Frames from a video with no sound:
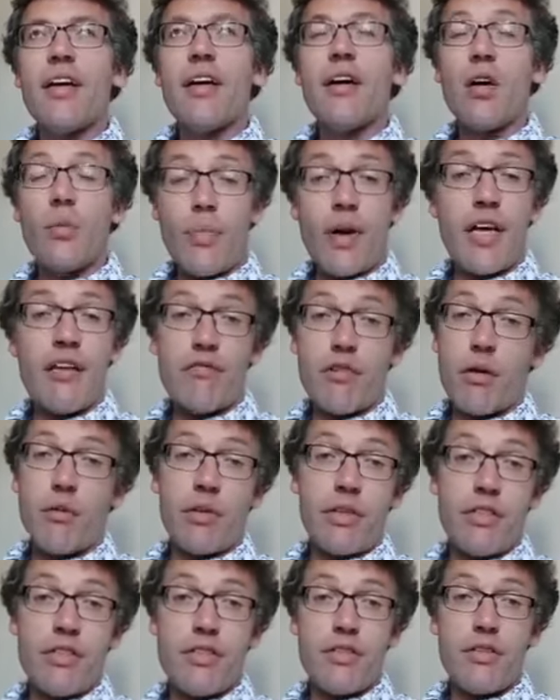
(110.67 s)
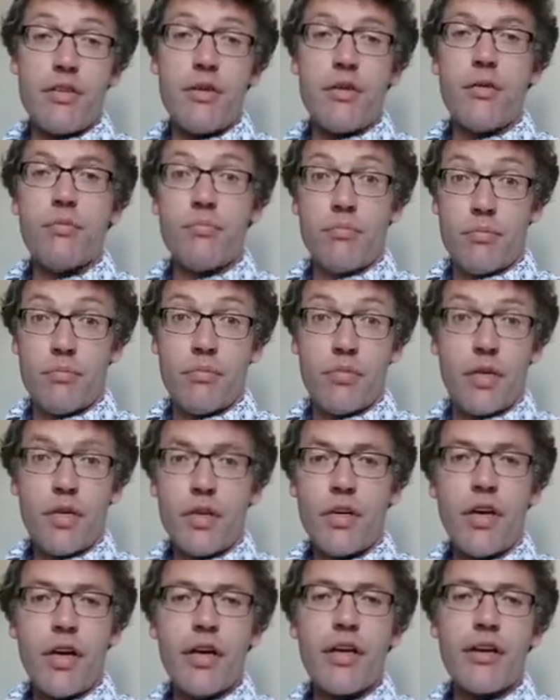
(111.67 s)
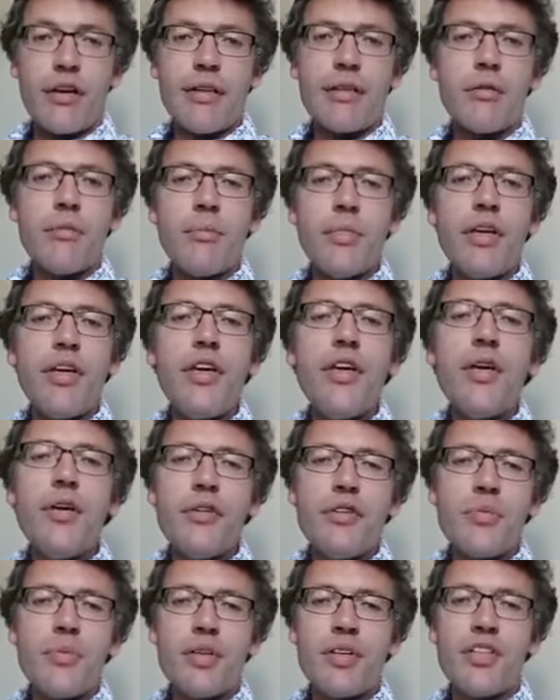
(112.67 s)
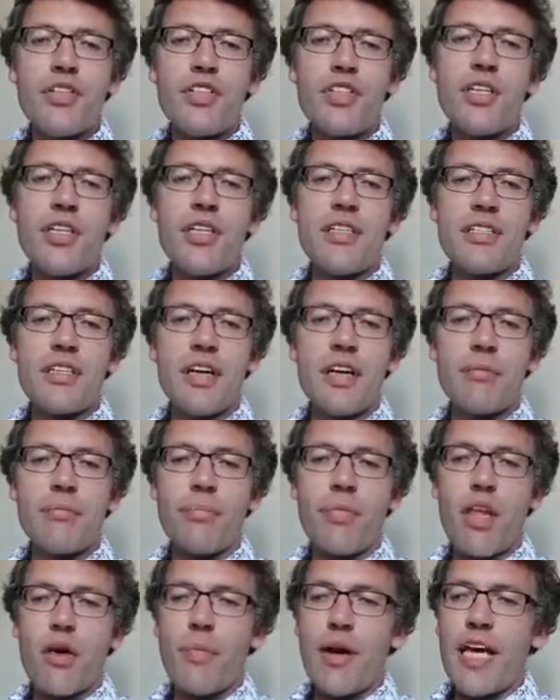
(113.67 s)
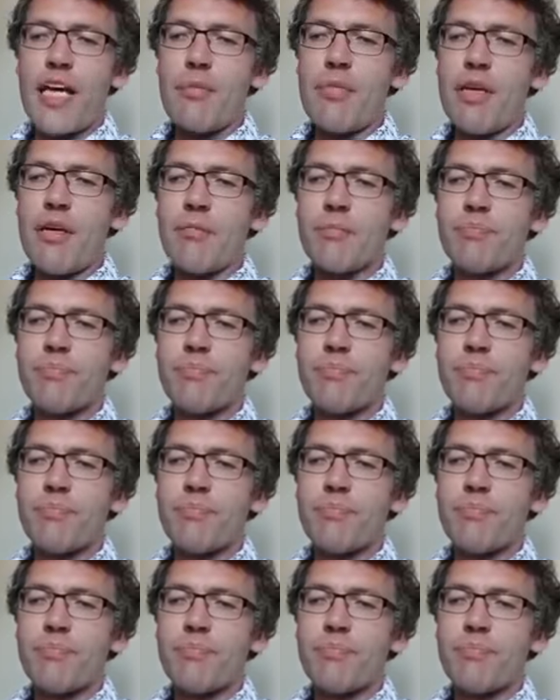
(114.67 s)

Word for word: her main role is to gurgle and be cute because she's um, a baby